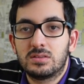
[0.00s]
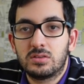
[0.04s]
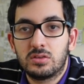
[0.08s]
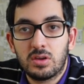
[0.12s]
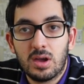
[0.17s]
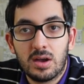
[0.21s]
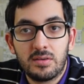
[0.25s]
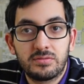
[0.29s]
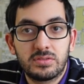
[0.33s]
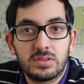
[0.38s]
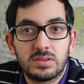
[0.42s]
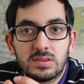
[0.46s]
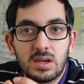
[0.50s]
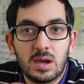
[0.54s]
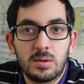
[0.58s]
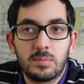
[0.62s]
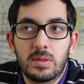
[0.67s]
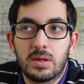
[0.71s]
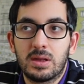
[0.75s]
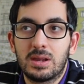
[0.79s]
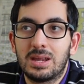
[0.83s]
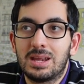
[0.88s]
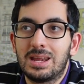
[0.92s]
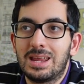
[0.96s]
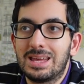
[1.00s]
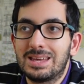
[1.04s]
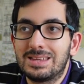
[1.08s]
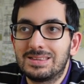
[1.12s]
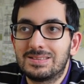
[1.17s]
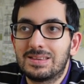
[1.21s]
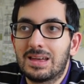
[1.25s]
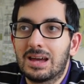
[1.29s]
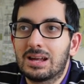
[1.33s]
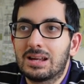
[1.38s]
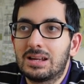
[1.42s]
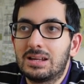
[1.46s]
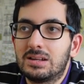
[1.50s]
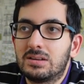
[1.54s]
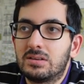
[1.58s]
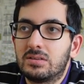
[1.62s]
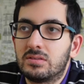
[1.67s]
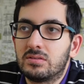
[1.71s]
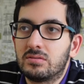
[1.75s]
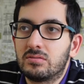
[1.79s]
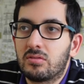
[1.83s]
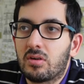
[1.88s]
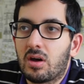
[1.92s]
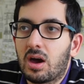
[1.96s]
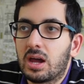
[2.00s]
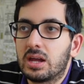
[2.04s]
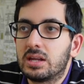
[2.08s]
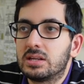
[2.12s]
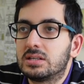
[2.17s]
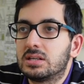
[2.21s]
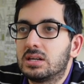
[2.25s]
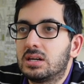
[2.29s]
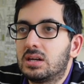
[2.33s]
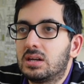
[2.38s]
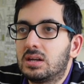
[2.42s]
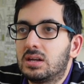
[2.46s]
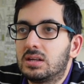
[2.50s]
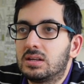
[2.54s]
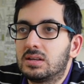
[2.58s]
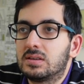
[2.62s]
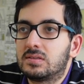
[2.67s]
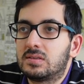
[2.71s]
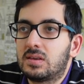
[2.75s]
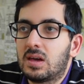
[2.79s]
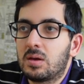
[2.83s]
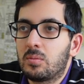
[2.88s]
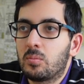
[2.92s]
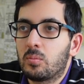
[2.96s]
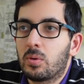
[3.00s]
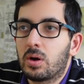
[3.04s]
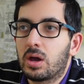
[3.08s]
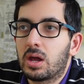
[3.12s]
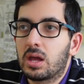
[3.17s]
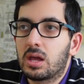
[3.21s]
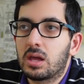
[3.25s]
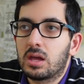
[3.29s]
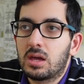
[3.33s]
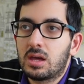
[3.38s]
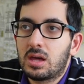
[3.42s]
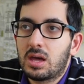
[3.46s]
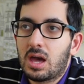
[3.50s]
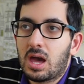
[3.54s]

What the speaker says: you have to type that in exactly right in the same way.